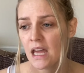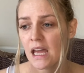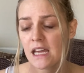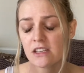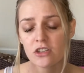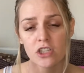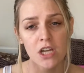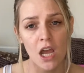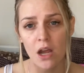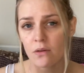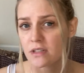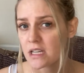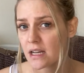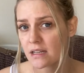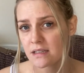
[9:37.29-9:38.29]
It's
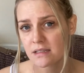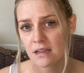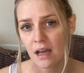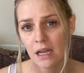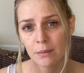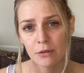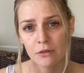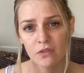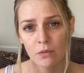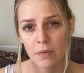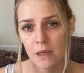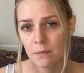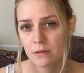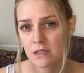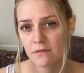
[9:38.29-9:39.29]
totally understandable for
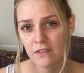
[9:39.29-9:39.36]
people to